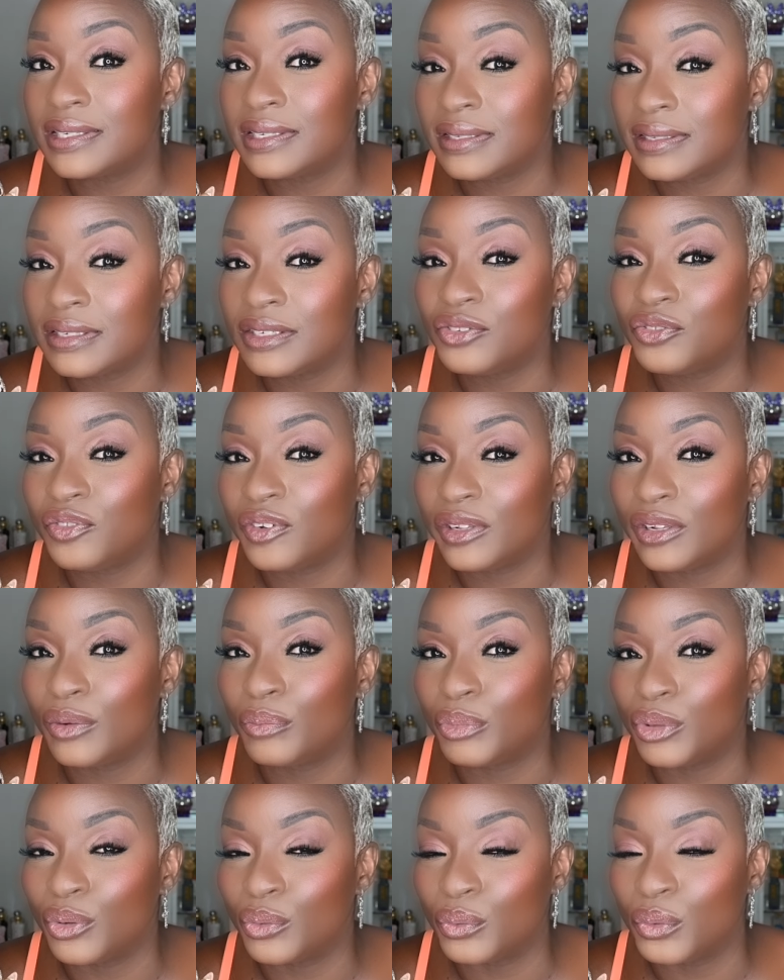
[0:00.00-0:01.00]
This could fill
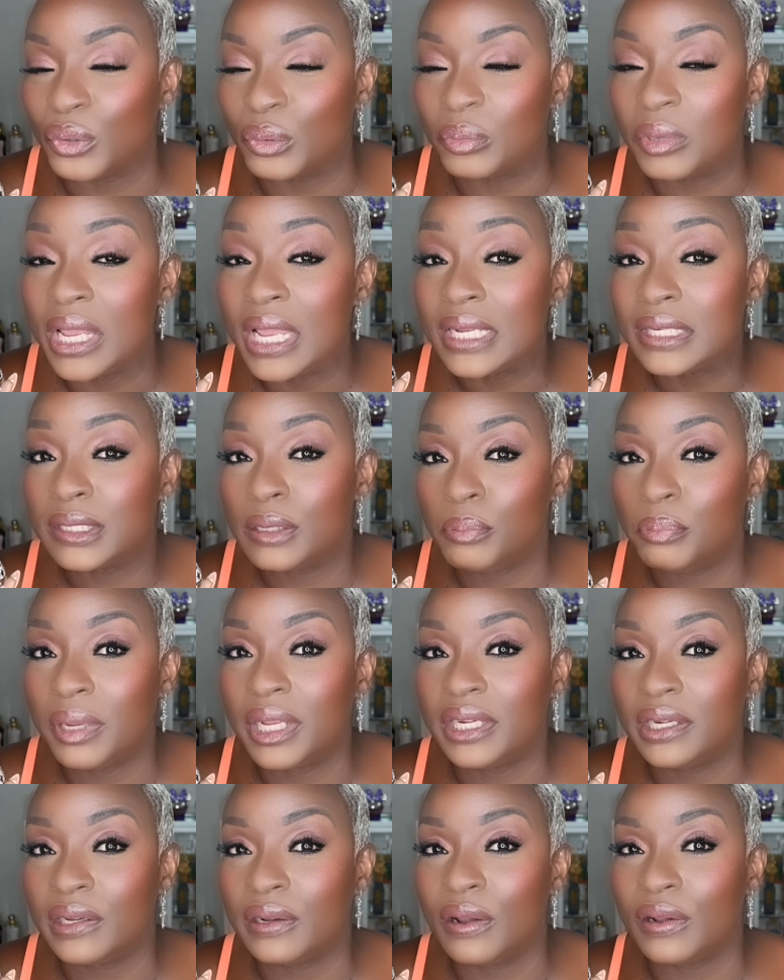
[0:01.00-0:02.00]
up the room
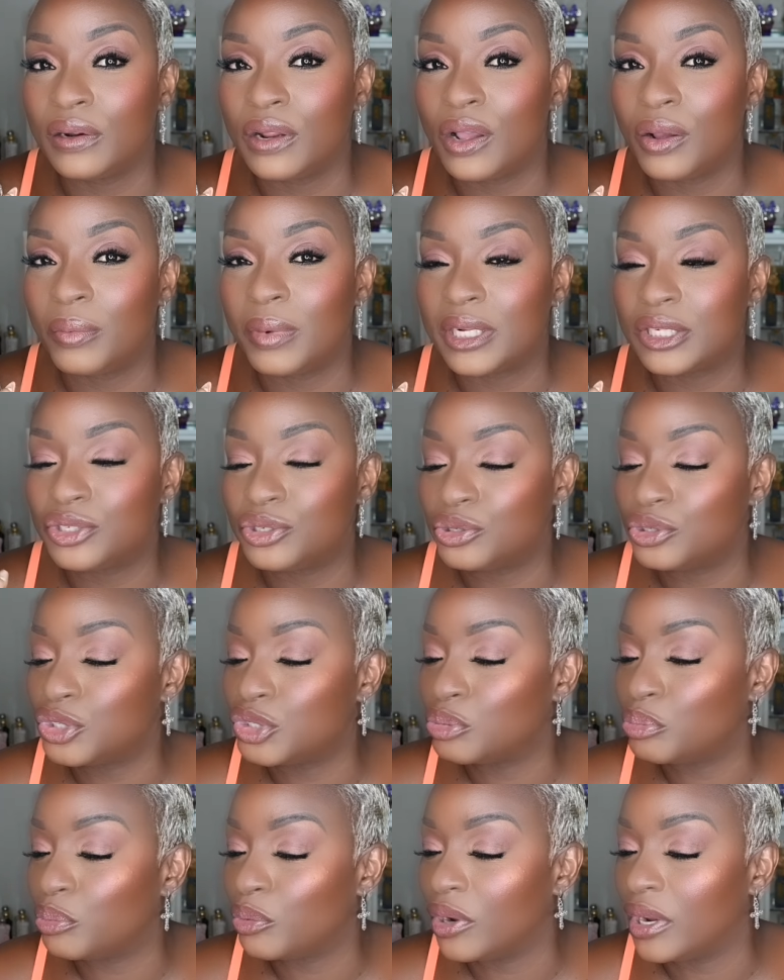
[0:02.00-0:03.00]
depending on how much you
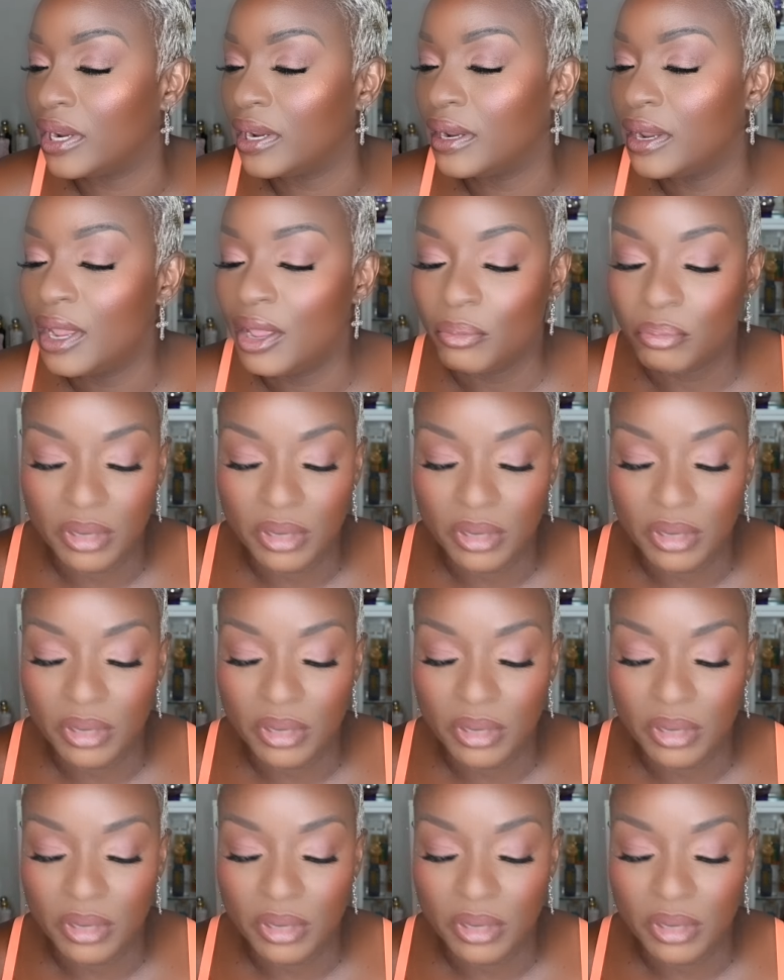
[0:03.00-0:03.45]
spray.